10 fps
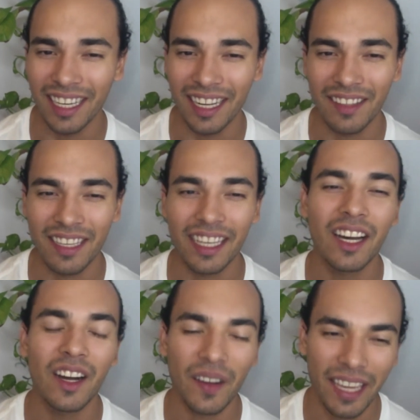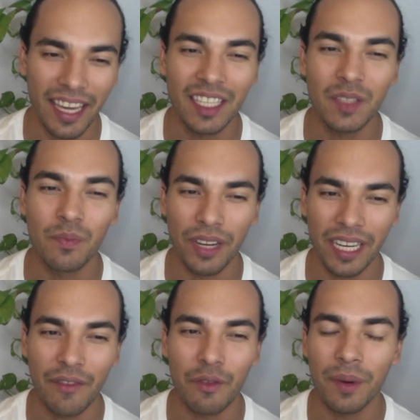And I was like, oh, okay, he's
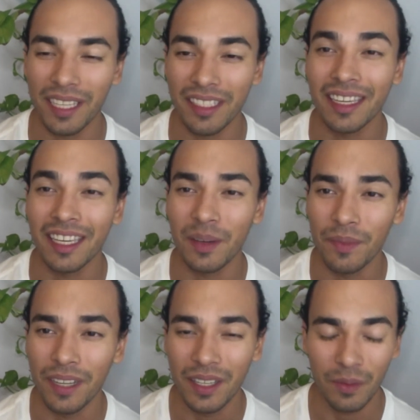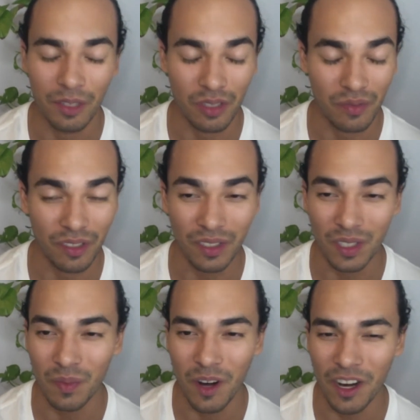bringing everybody to him, which is really
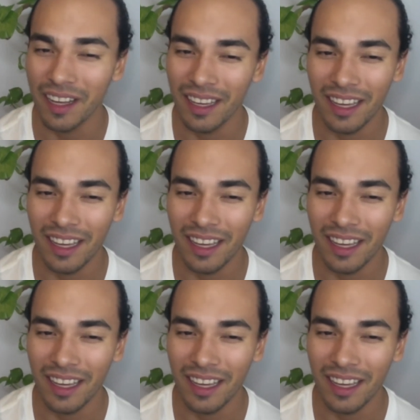smart.